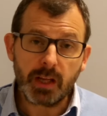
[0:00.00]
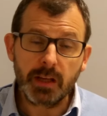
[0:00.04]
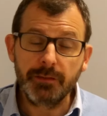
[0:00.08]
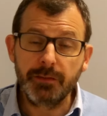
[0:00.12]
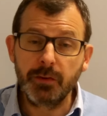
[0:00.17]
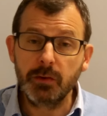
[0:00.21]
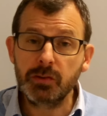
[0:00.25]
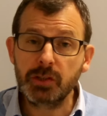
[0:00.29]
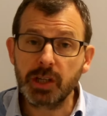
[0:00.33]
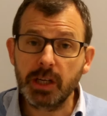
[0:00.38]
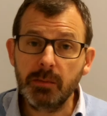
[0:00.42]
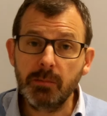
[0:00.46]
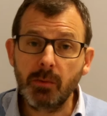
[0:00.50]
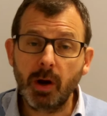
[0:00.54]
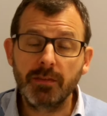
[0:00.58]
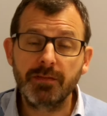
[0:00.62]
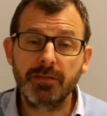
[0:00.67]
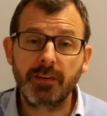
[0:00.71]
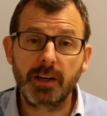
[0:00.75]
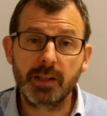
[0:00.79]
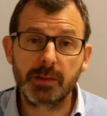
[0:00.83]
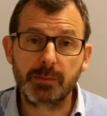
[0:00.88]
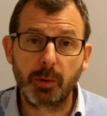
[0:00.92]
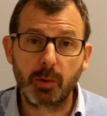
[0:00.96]
If you've seen my
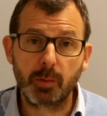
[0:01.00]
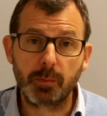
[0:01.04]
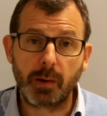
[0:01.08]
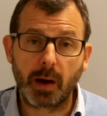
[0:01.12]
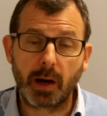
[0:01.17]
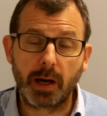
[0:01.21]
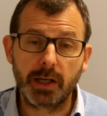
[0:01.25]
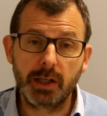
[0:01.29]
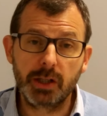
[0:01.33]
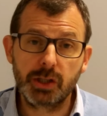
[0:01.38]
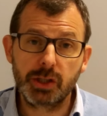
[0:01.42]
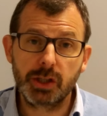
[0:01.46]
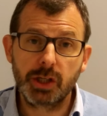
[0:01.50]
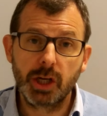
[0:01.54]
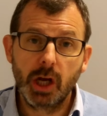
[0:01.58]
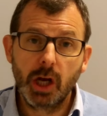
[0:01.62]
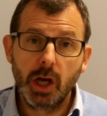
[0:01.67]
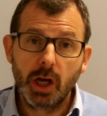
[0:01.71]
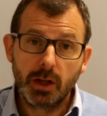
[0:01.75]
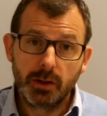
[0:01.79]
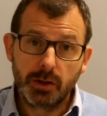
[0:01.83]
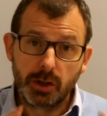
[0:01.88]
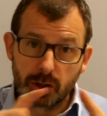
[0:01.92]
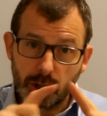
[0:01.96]
Facebook page,
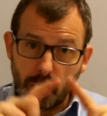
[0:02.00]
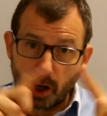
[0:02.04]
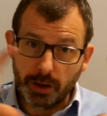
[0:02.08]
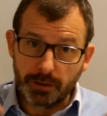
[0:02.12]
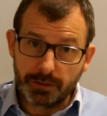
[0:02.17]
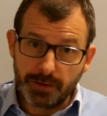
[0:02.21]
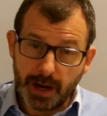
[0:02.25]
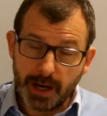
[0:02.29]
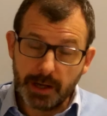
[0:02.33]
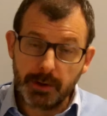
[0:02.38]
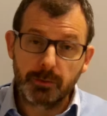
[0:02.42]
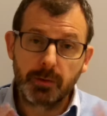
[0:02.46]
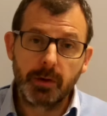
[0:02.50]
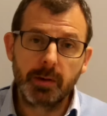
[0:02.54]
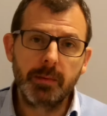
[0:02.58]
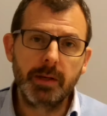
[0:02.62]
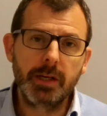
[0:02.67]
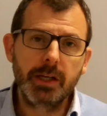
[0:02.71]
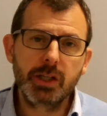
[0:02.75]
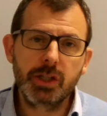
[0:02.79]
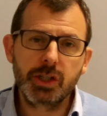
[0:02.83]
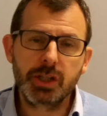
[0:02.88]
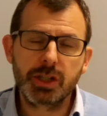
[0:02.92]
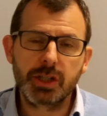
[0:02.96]
the kind of header
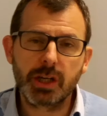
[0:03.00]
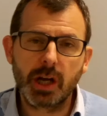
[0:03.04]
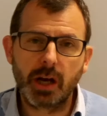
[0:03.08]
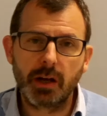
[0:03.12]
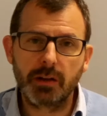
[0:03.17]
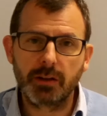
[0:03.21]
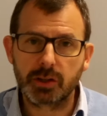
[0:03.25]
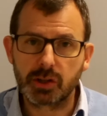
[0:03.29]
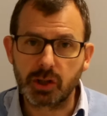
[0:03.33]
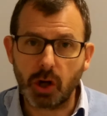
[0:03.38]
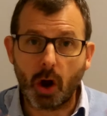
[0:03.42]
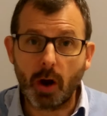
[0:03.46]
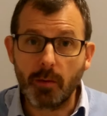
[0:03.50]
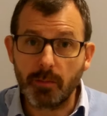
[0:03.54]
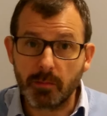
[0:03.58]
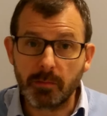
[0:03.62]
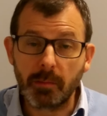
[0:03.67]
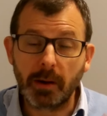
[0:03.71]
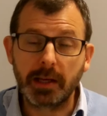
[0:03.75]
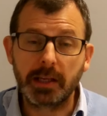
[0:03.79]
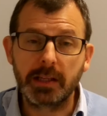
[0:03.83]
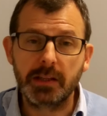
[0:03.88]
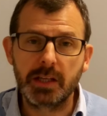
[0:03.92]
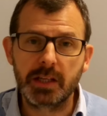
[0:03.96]
image at the time of
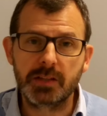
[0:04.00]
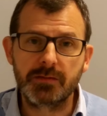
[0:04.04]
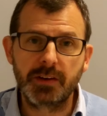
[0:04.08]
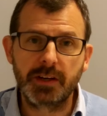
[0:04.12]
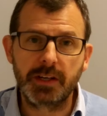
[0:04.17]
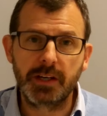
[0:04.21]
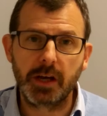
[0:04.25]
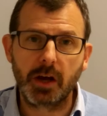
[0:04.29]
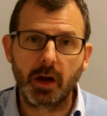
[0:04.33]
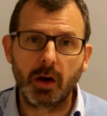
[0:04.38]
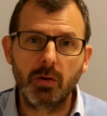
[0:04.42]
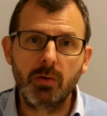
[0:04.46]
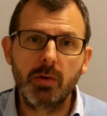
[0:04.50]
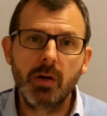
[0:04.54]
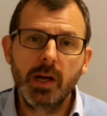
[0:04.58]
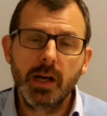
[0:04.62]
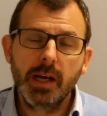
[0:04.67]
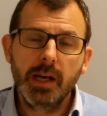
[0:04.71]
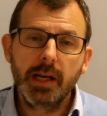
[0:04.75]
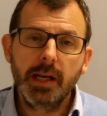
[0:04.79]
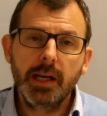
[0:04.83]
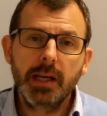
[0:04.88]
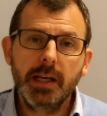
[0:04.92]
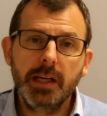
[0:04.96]
making this video
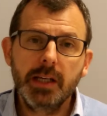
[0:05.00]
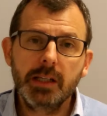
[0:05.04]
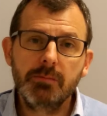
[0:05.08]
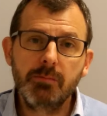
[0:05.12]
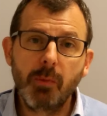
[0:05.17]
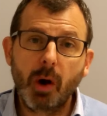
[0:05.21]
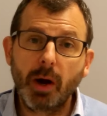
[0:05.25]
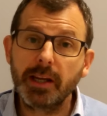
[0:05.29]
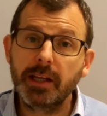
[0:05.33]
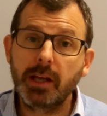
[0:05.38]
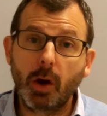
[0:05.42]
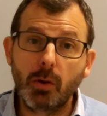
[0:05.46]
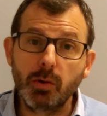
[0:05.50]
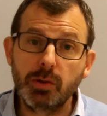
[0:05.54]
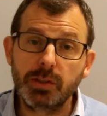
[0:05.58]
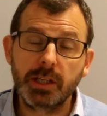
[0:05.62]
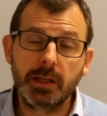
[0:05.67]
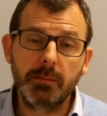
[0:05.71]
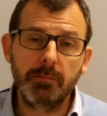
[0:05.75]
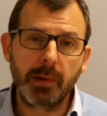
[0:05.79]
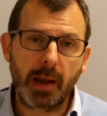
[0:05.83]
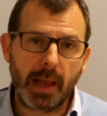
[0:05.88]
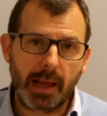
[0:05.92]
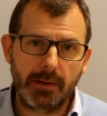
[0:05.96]
is my
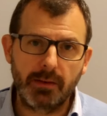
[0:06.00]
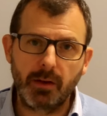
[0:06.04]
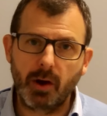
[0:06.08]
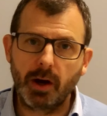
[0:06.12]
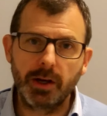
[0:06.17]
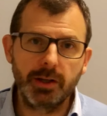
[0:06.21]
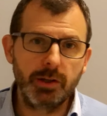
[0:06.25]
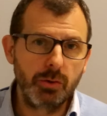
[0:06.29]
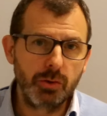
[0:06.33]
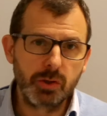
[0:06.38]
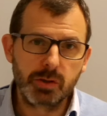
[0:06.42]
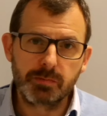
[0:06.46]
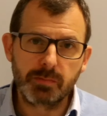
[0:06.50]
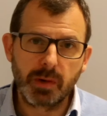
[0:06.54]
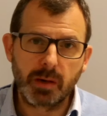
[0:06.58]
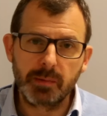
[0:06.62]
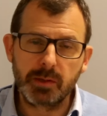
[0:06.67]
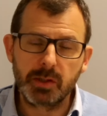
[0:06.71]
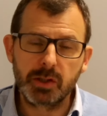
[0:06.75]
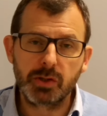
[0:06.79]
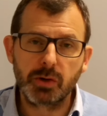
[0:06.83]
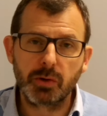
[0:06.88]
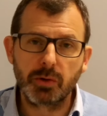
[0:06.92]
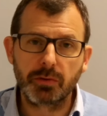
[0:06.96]
ghosting plan that I used
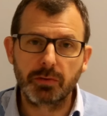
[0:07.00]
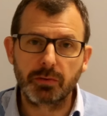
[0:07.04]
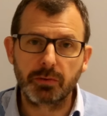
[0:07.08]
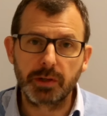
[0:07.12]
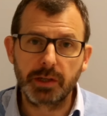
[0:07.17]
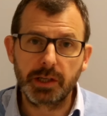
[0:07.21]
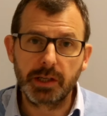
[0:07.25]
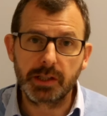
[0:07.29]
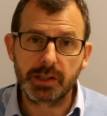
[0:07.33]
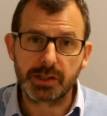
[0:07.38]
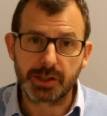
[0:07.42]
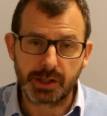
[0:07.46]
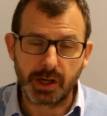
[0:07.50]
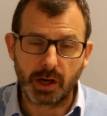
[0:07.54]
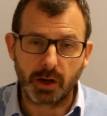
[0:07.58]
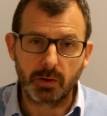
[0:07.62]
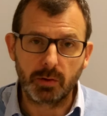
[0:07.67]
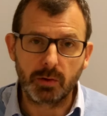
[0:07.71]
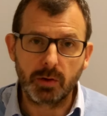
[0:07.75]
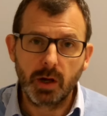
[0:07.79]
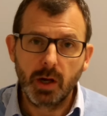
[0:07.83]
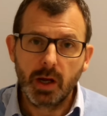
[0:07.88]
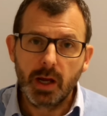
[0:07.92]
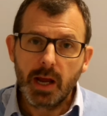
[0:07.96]
maybe 2 or 3 years
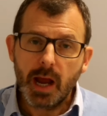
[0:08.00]
ago.